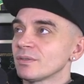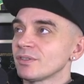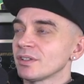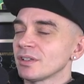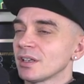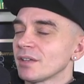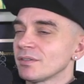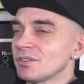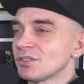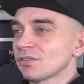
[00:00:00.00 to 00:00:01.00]
obviously a, a
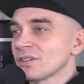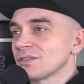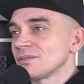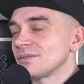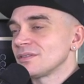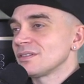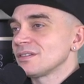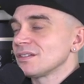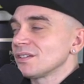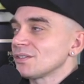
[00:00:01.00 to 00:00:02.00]
level of
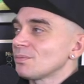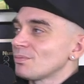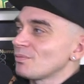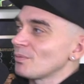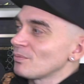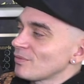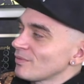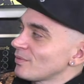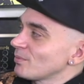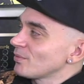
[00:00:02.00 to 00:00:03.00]
disgruntledness from
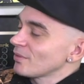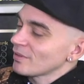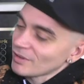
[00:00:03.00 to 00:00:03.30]
from